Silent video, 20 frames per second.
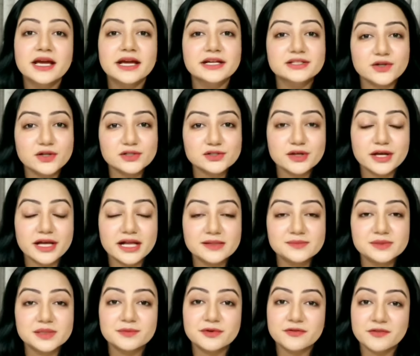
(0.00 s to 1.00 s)
It also
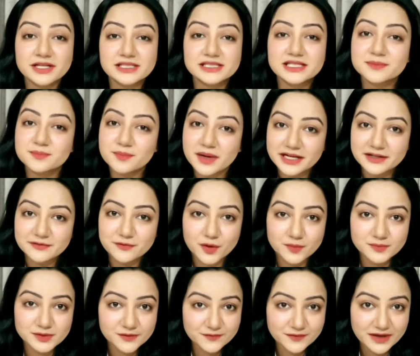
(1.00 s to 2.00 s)
helps in preventing mild
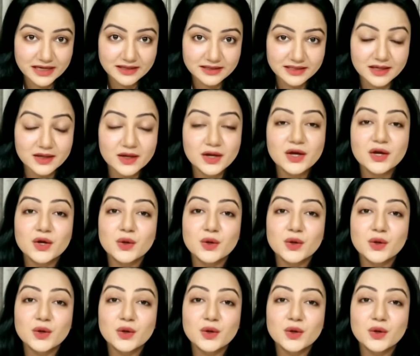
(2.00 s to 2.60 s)
forms of acne.